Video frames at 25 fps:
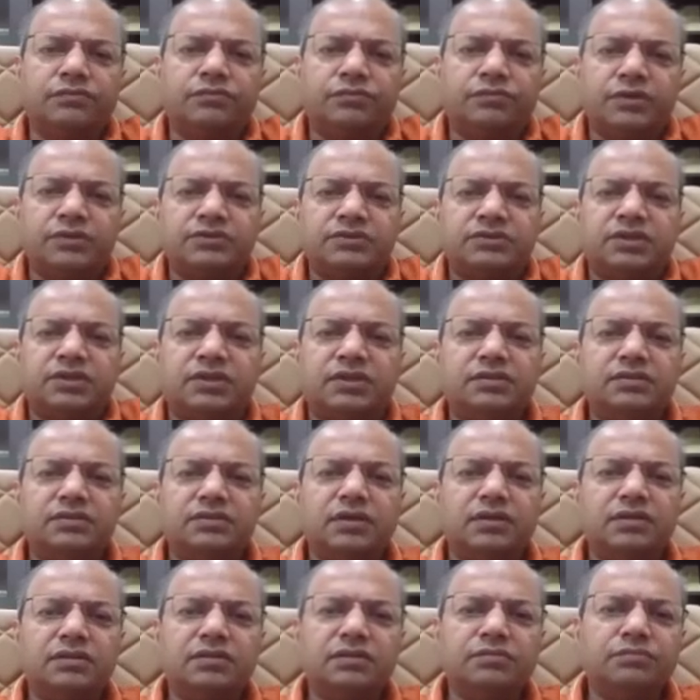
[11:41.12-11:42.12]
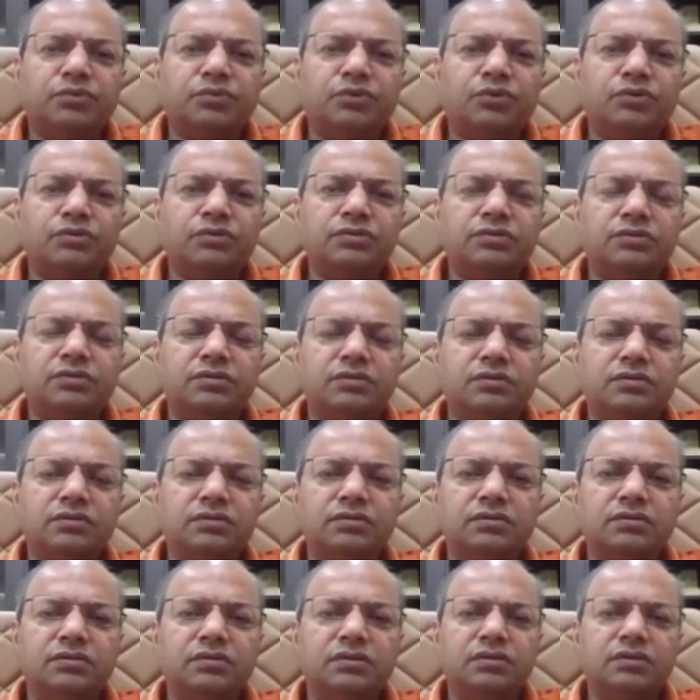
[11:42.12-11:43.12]
First is that both
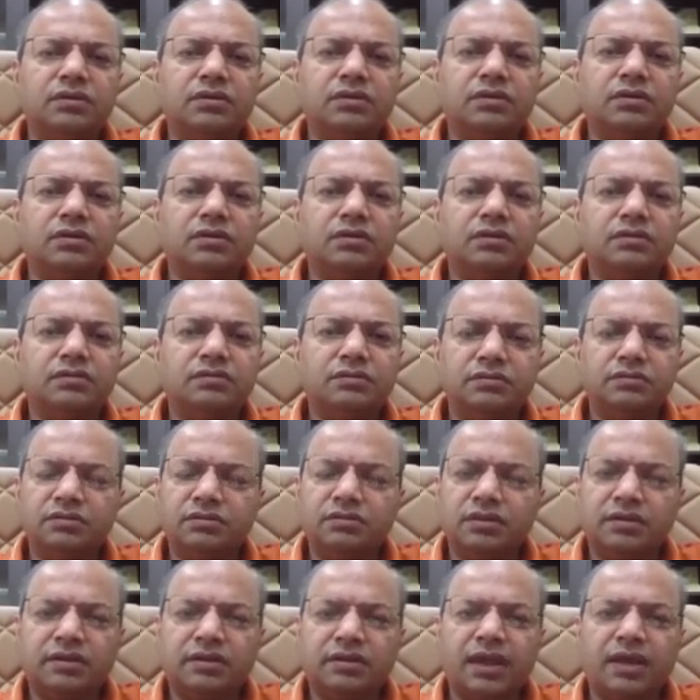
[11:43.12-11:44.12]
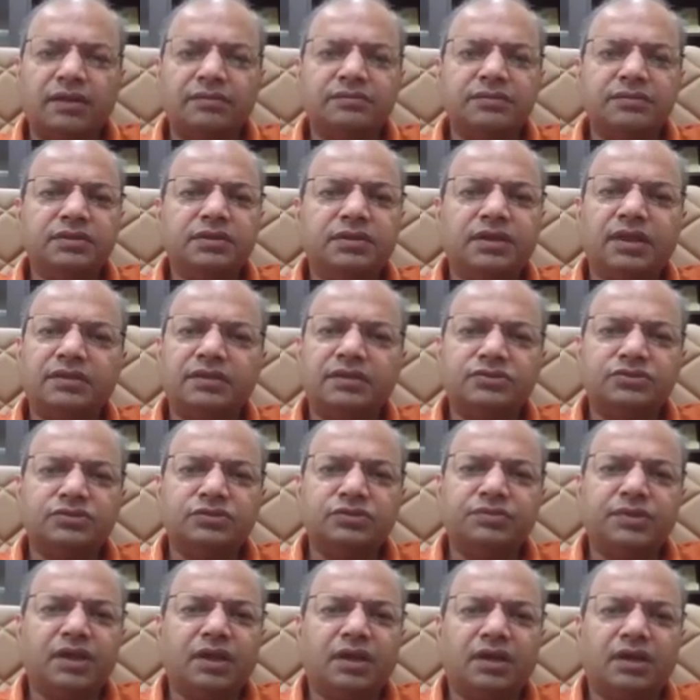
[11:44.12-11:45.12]
the time the test
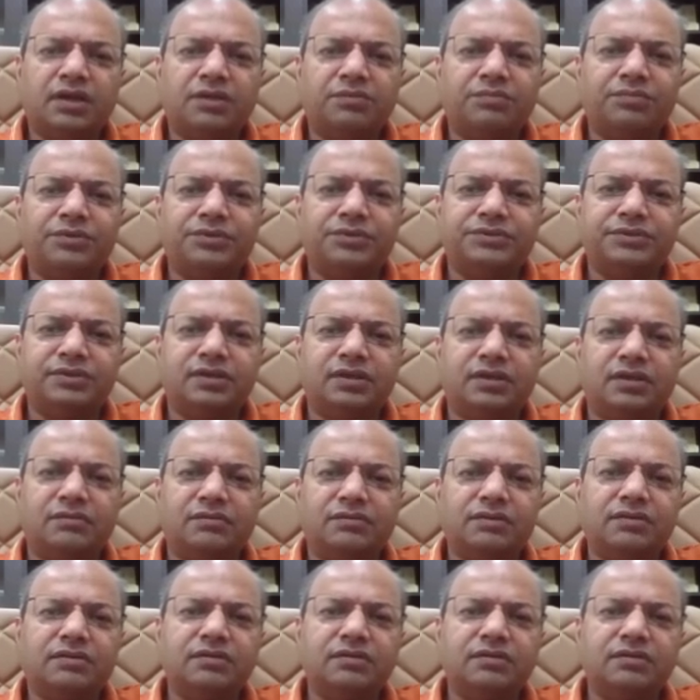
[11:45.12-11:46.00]
should be RT-PCR.